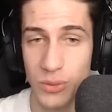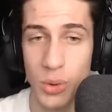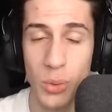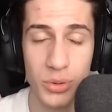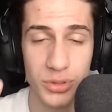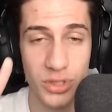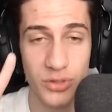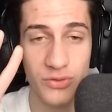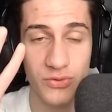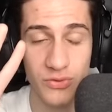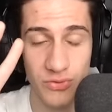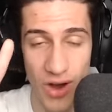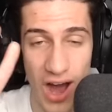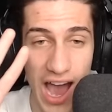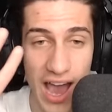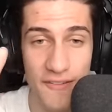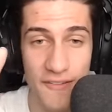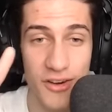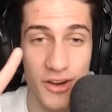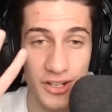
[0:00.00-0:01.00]
We will do
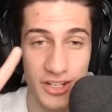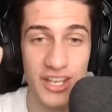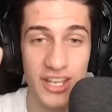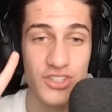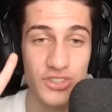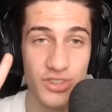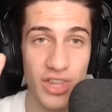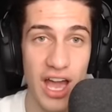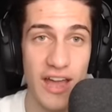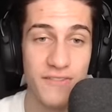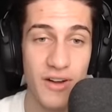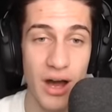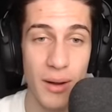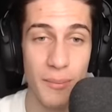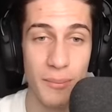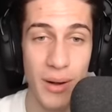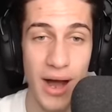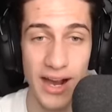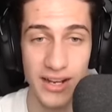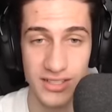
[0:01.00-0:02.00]
five on each knife
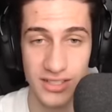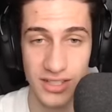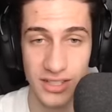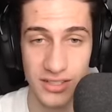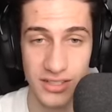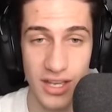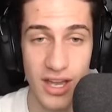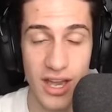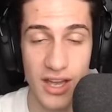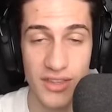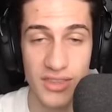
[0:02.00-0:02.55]
unboxings.